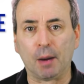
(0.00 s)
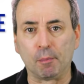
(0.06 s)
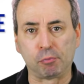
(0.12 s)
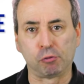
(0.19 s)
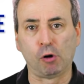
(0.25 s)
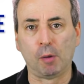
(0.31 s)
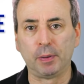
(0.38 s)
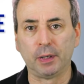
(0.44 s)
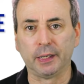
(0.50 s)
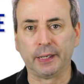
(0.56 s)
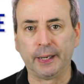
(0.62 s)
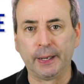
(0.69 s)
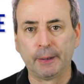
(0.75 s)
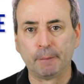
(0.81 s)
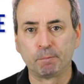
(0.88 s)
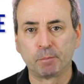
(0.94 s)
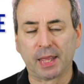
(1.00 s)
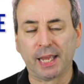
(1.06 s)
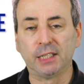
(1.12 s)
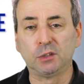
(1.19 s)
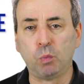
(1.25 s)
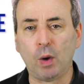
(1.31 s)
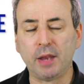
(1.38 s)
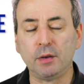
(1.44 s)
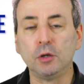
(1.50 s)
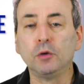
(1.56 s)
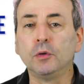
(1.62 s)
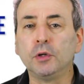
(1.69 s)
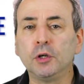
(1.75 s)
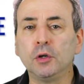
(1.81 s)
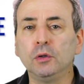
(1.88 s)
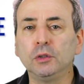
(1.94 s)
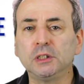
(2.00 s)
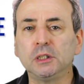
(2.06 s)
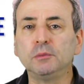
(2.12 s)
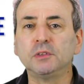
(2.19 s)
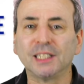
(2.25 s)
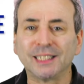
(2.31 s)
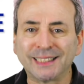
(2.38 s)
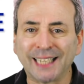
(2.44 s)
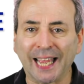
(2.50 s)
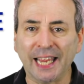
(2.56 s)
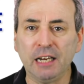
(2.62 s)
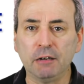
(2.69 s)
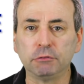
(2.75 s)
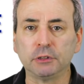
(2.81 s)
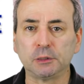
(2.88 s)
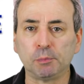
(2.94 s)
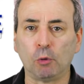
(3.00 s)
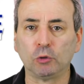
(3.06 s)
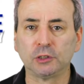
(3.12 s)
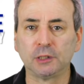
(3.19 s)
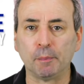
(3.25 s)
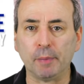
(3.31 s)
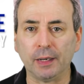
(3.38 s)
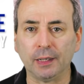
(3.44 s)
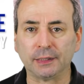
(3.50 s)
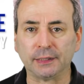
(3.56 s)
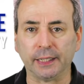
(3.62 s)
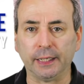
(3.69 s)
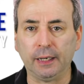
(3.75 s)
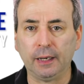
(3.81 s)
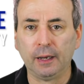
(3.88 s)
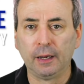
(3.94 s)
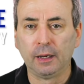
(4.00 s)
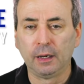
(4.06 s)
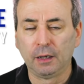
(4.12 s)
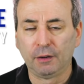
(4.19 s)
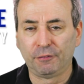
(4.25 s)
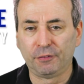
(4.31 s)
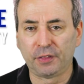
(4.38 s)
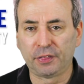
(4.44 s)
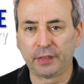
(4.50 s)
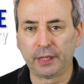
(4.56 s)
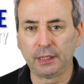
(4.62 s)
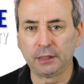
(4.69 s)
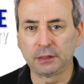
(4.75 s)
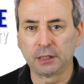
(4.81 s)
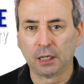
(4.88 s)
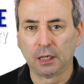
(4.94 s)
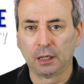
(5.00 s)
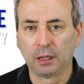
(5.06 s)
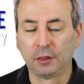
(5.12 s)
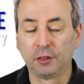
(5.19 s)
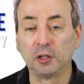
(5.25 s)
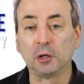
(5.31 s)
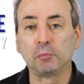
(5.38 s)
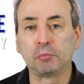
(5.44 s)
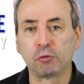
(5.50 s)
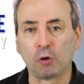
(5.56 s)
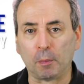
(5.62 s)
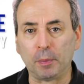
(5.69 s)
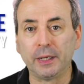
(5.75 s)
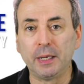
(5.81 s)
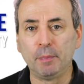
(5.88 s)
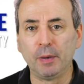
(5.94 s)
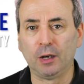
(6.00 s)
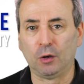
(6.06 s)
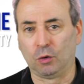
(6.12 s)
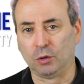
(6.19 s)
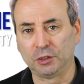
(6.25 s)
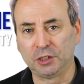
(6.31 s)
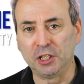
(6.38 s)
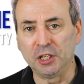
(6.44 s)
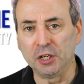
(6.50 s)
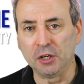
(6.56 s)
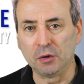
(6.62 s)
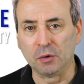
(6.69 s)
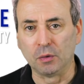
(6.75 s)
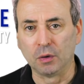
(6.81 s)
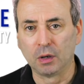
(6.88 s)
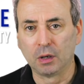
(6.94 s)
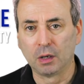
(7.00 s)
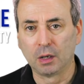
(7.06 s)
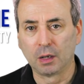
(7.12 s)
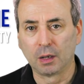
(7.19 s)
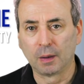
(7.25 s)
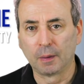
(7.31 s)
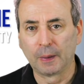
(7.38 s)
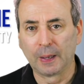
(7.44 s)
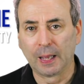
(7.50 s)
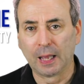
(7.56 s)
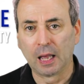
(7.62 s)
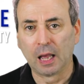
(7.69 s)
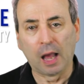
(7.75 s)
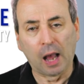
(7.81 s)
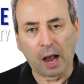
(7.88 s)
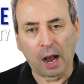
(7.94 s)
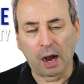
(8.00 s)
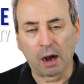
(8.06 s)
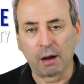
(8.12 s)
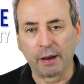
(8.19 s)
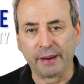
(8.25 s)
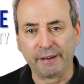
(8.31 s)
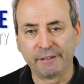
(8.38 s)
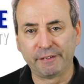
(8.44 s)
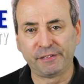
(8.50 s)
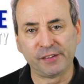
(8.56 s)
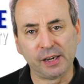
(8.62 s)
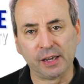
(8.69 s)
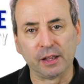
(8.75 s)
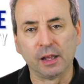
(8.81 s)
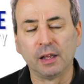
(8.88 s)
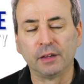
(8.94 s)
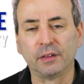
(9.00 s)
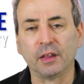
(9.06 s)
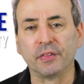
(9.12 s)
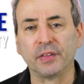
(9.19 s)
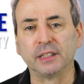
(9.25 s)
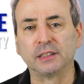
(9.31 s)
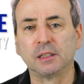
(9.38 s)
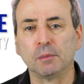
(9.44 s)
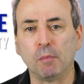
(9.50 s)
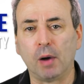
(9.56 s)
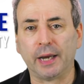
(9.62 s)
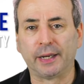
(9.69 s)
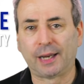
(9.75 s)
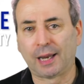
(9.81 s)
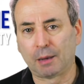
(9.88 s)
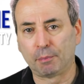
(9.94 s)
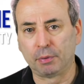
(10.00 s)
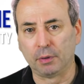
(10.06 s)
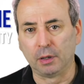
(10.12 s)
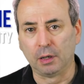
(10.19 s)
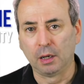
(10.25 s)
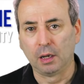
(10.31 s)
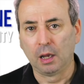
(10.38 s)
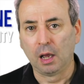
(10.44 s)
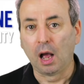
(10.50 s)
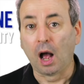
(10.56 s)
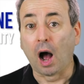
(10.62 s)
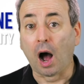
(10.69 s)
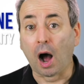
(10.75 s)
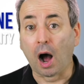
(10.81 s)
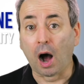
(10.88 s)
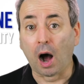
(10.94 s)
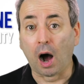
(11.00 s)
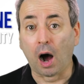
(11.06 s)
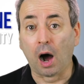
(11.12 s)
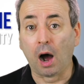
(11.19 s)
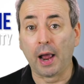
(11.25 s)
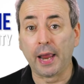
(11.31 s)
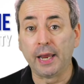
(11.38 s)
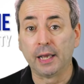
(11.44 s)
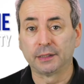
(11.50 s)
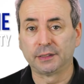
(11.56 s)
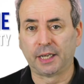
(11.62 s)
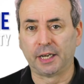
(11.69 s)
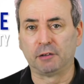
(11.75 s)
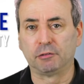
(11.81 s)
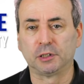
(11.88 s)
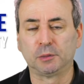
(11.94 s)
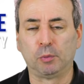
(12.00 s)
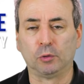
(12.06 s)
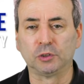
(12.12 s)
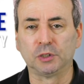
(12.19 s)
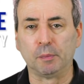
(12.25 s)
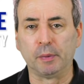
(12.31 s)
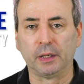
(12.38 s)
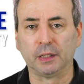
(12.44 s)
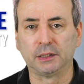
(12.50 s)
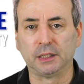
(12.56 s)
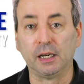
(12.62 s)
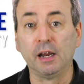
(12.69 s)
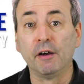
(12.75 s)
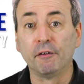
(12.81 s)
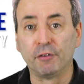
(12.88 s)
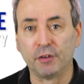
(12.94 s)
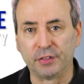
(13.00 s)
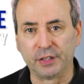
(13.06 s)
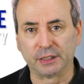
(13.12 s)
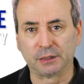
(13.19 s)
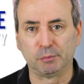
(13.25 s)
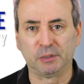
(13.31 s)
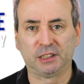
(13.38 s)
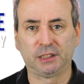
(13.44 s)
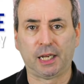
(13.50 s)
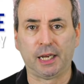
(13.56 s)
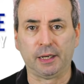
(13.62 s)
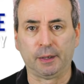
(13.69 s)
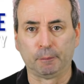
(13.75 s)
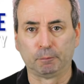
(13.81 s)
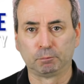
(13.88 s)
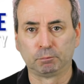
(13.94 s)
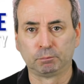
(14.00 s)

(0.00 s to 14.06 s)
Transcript: and properly, is when you use them to take responsibility for things that properly belong to you. I fear that this might happen. I take responsibility for this mistake.